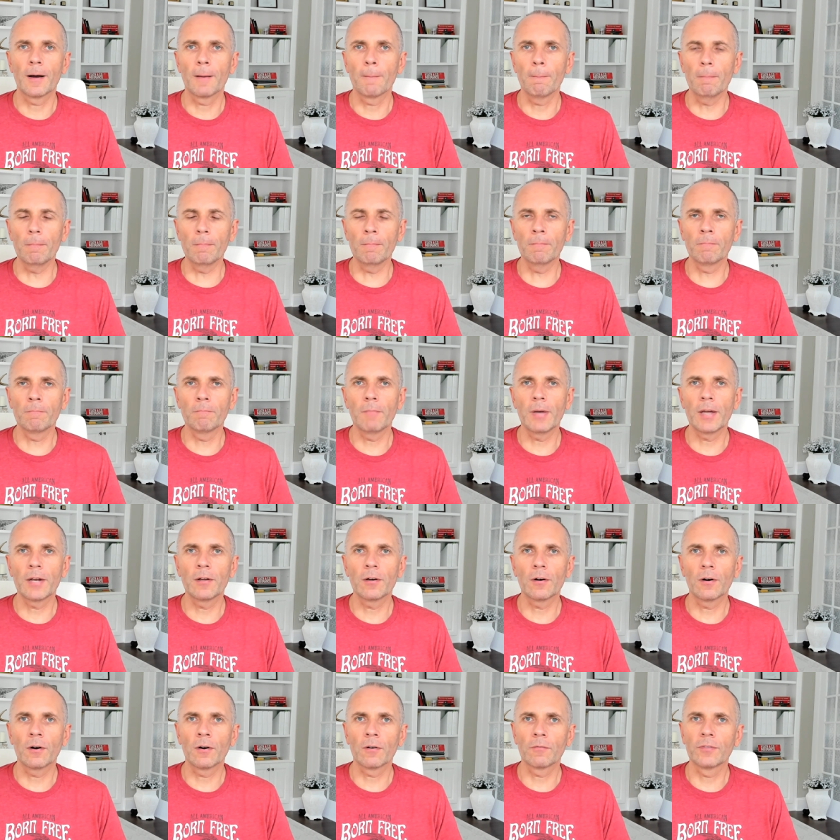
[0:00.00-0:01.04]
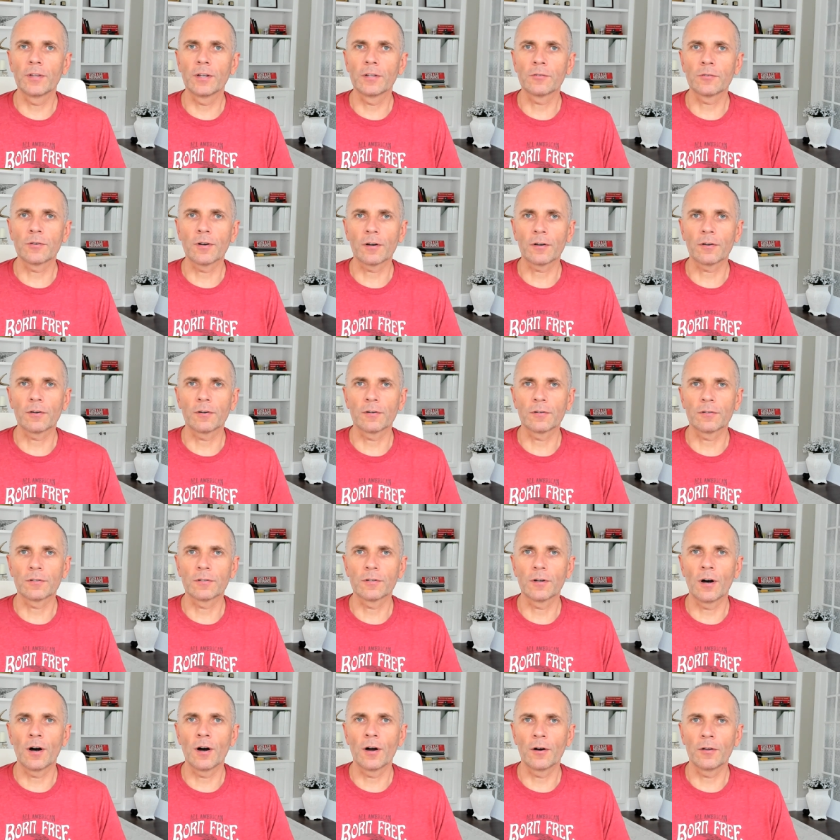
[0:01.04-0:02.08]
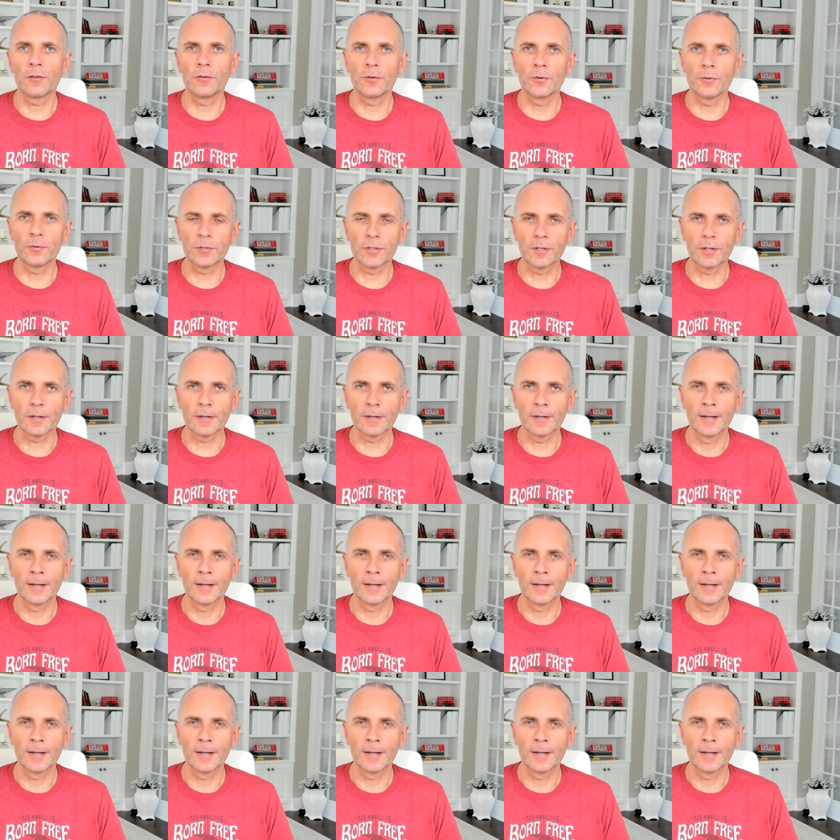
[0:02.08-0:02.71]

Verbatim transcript: many of the truckers are using.